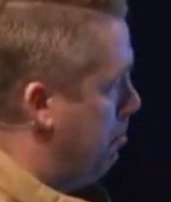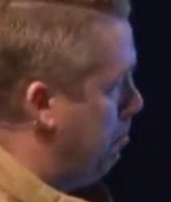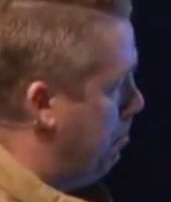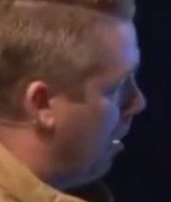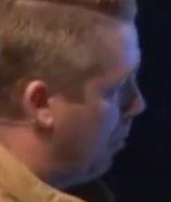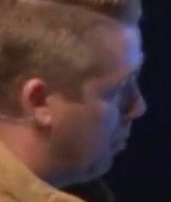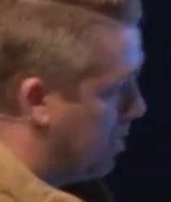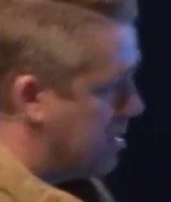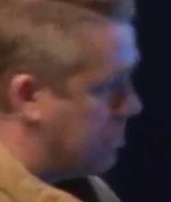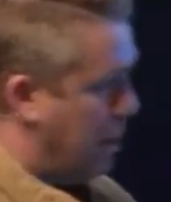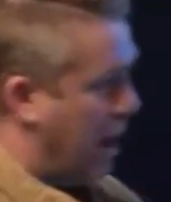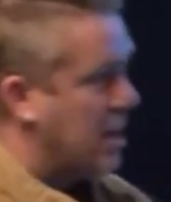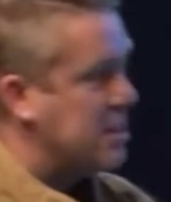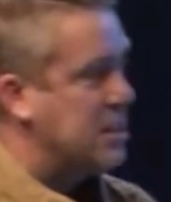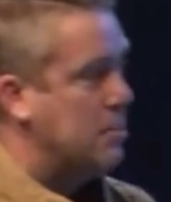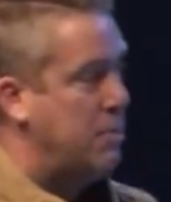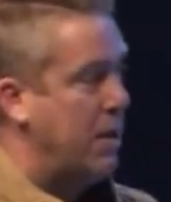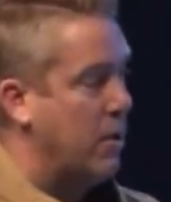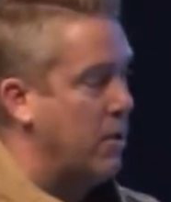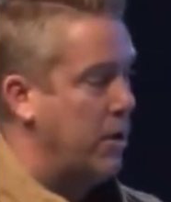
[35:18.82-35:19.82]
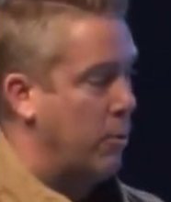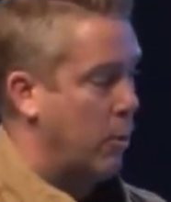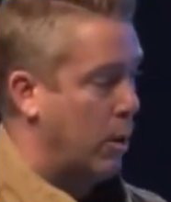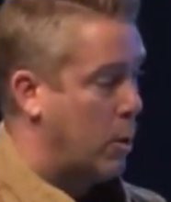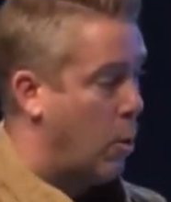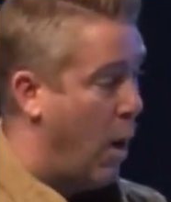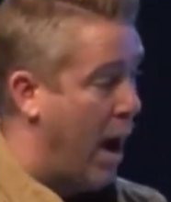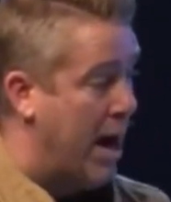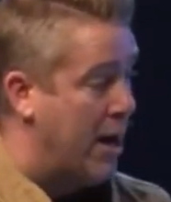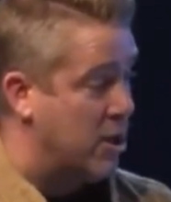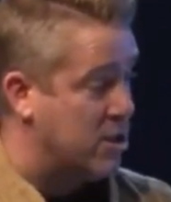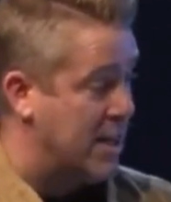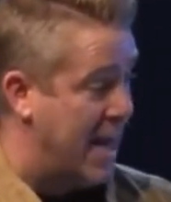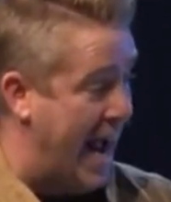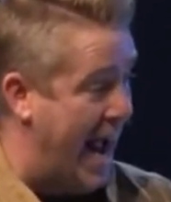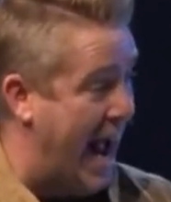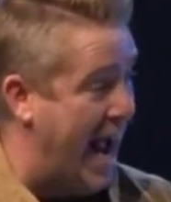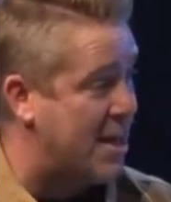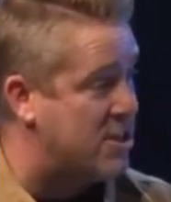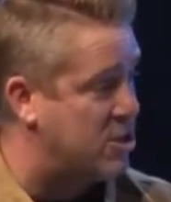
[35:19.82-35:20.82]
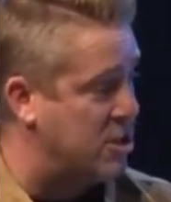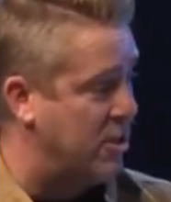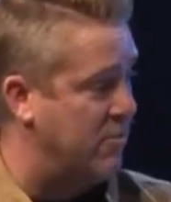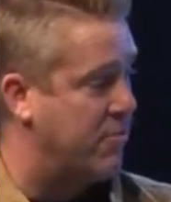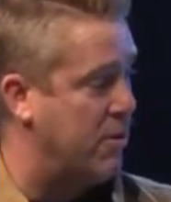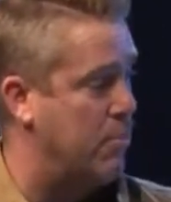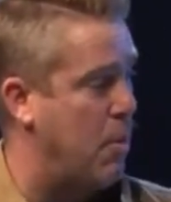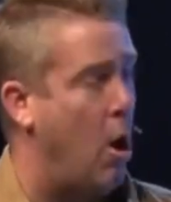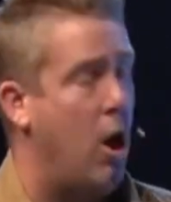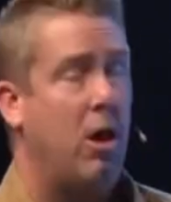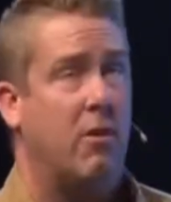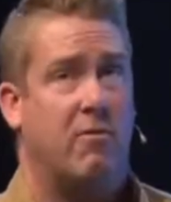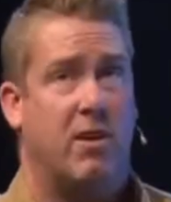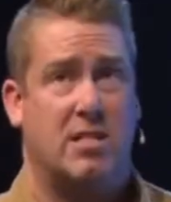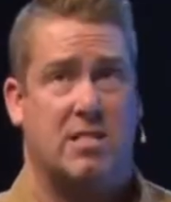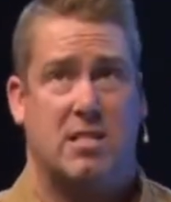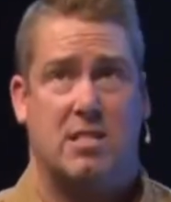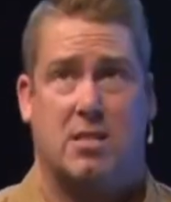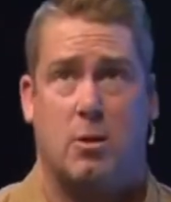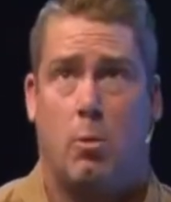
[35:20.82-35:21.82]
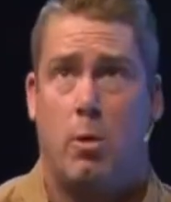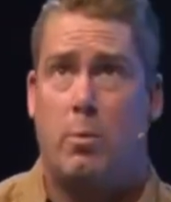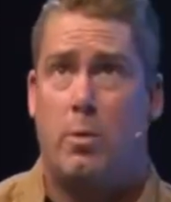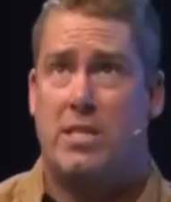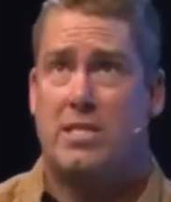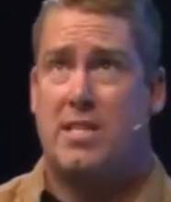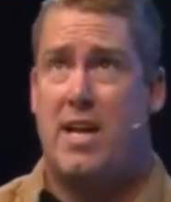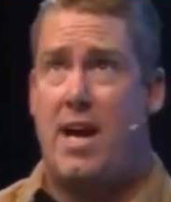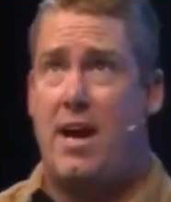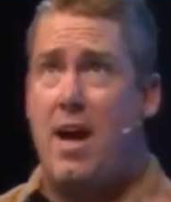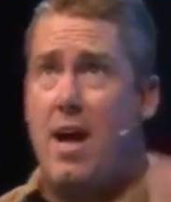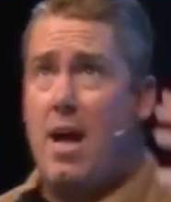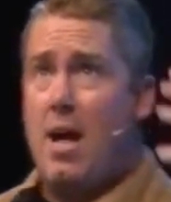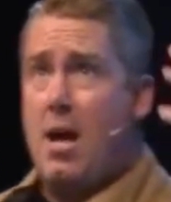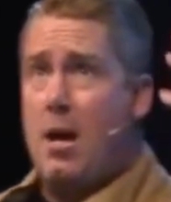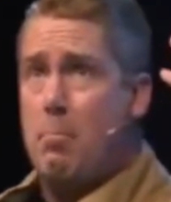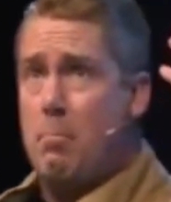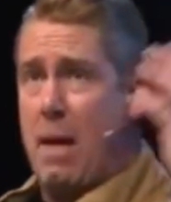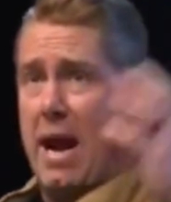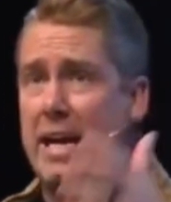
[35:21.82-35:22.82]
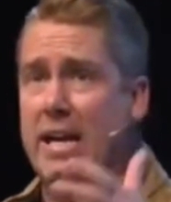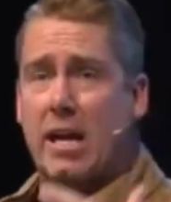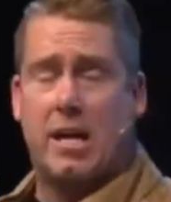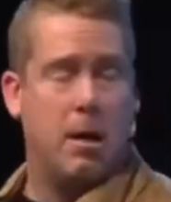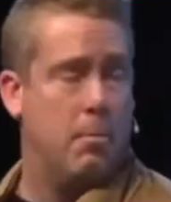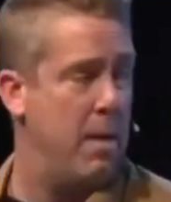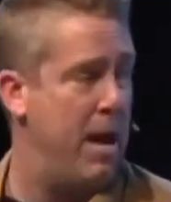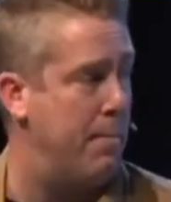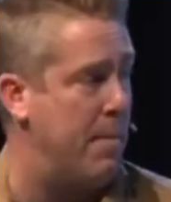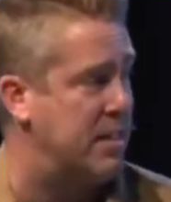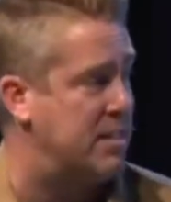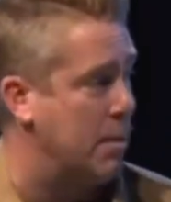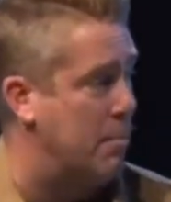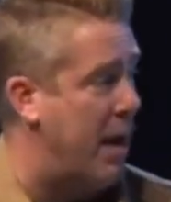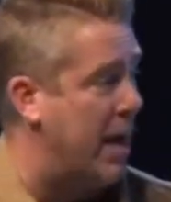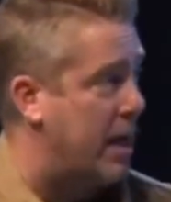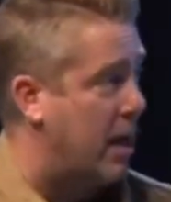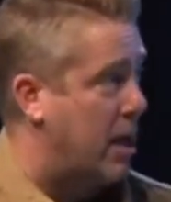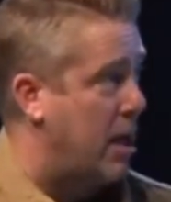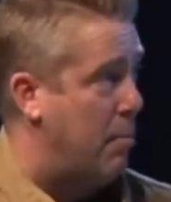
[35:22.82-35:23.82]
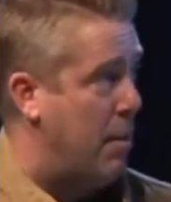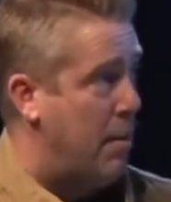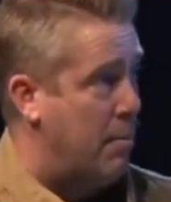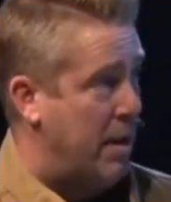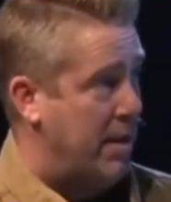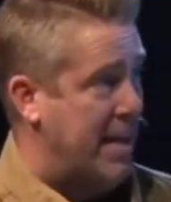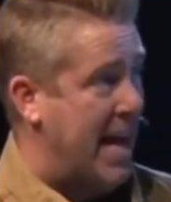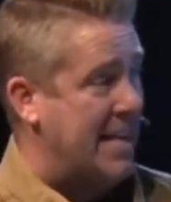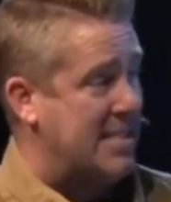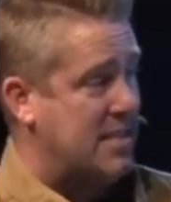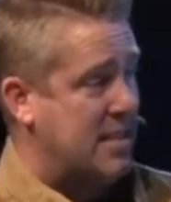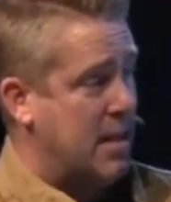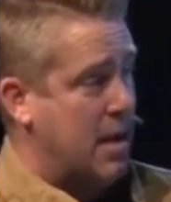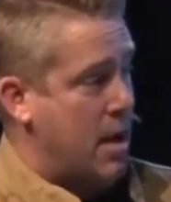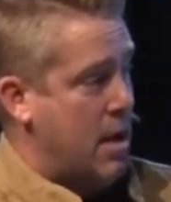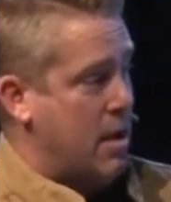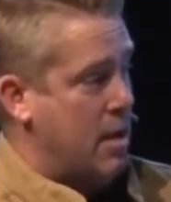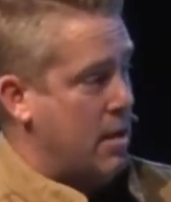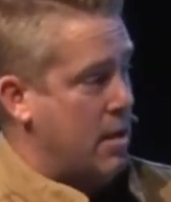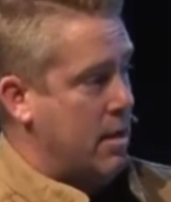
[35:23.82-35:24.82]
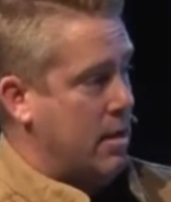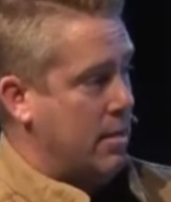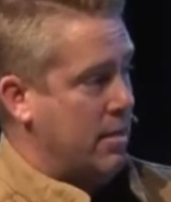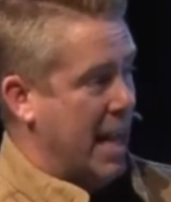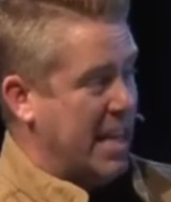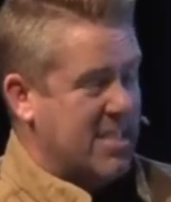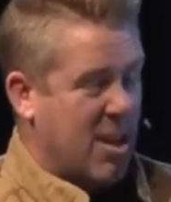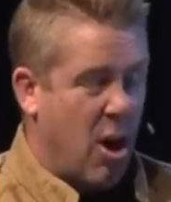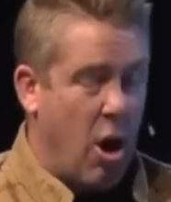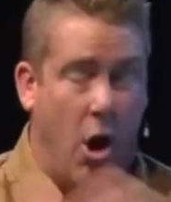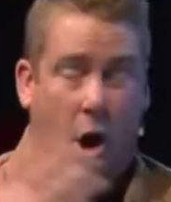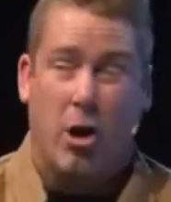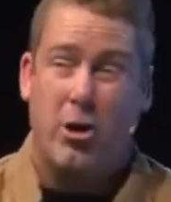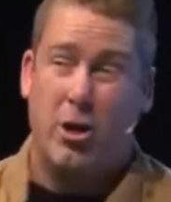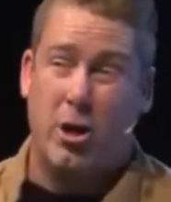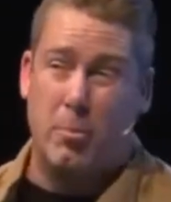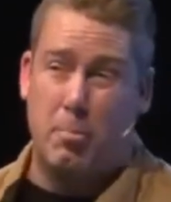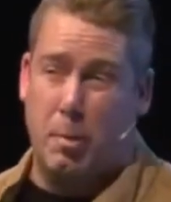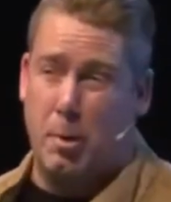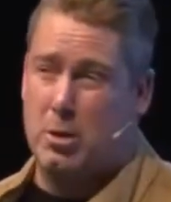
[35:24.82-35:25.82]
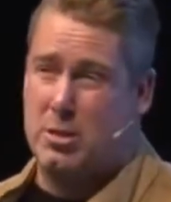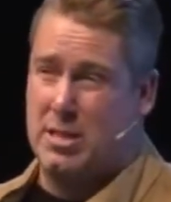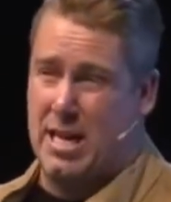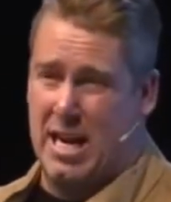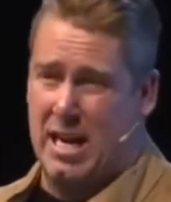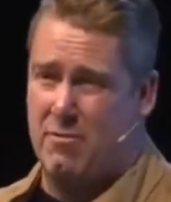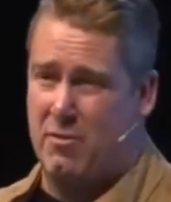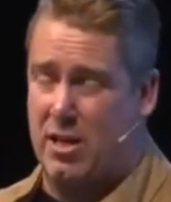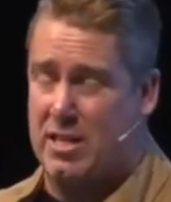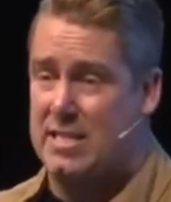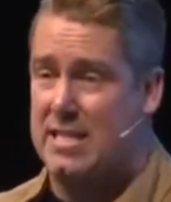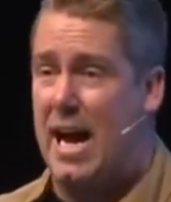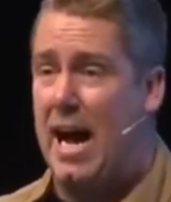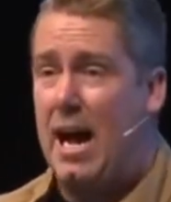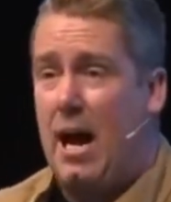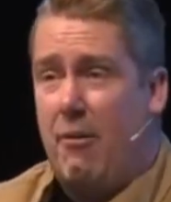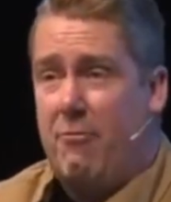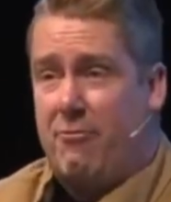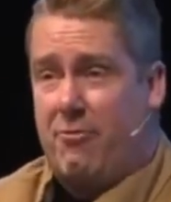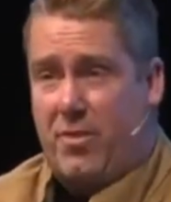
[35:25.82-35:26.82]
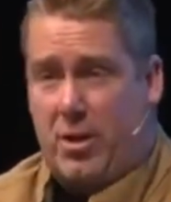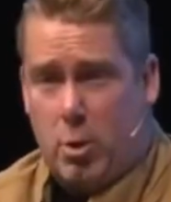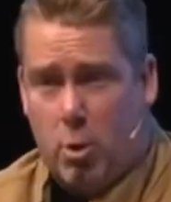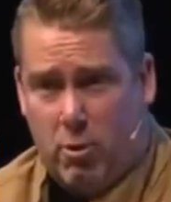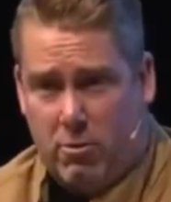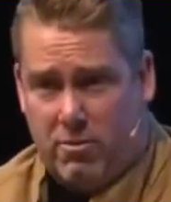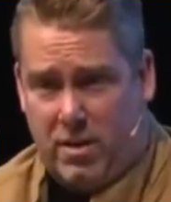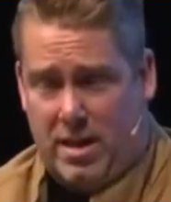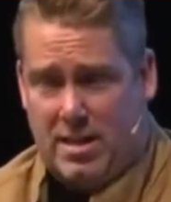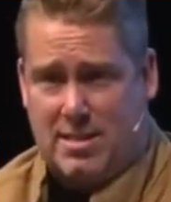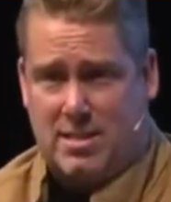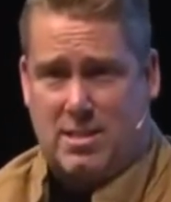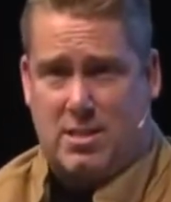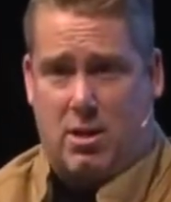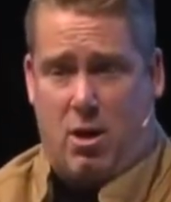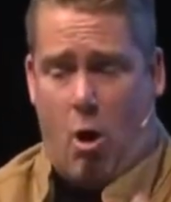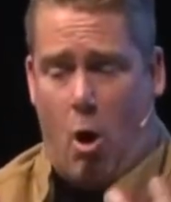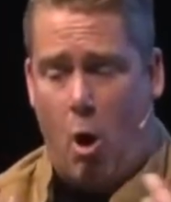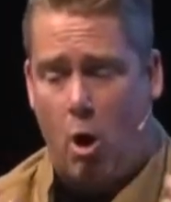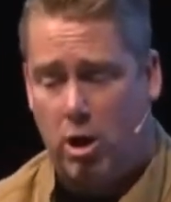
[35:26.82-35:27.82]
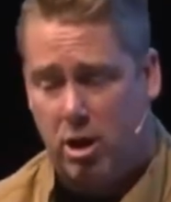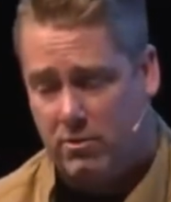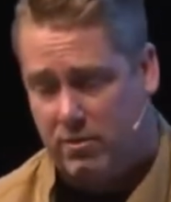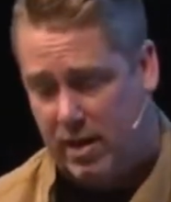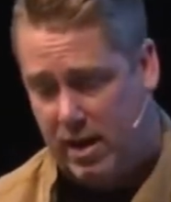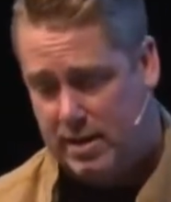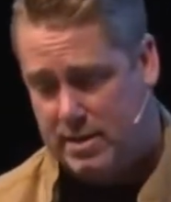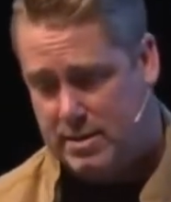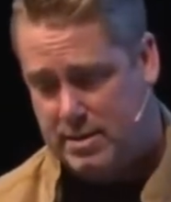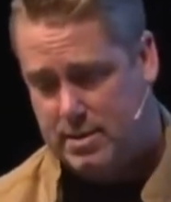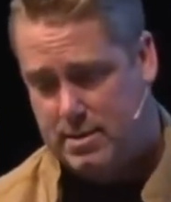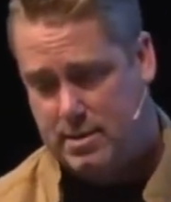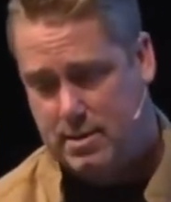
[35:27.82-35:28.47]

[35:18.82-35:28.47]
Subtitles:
But responsibility requires action from all of us. And so when we say, make a commitment to make a commitment, that's 100% of us, not a few of us, to all of us.